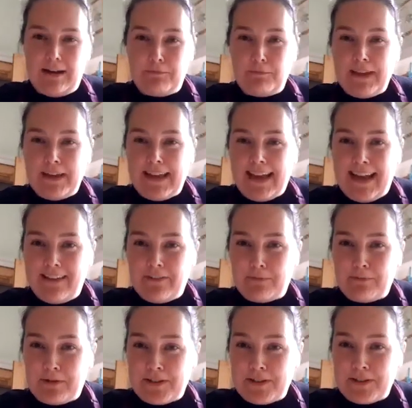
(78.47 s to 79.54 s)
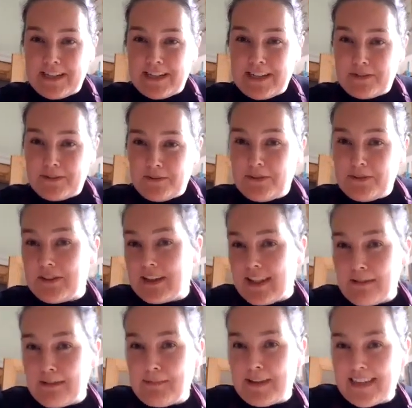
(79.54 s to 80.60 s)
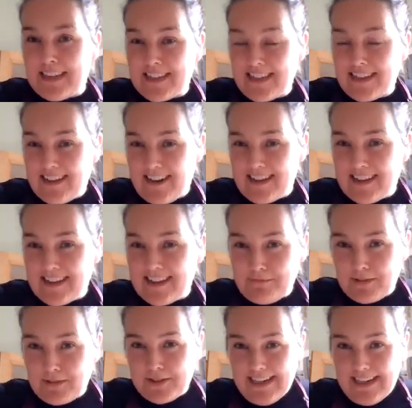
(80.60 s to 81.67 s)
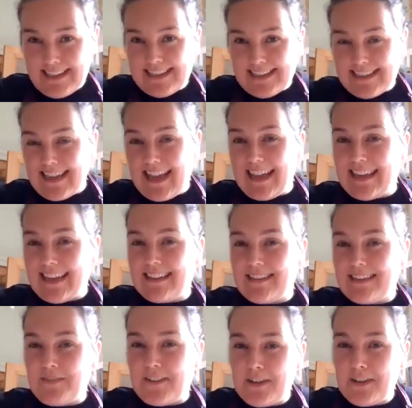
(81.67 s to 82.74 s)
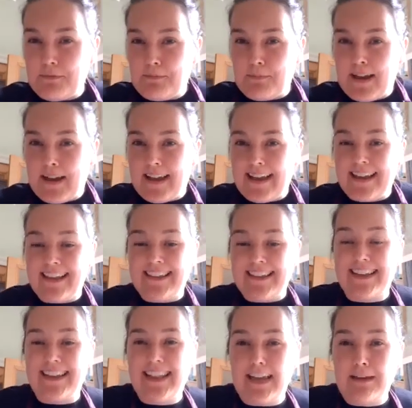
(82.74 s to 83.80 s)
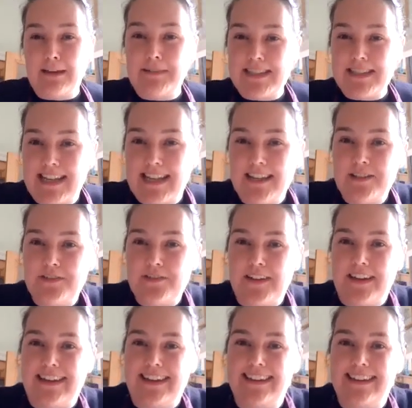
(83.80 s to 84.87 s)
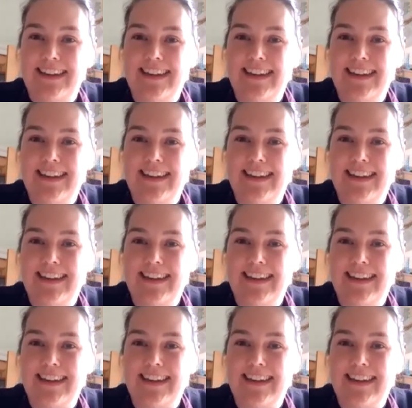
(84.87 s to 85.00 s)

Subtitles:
we have a project called the Climate Kitchen Garden Project, and it's funded by the Climate Challenge Fund.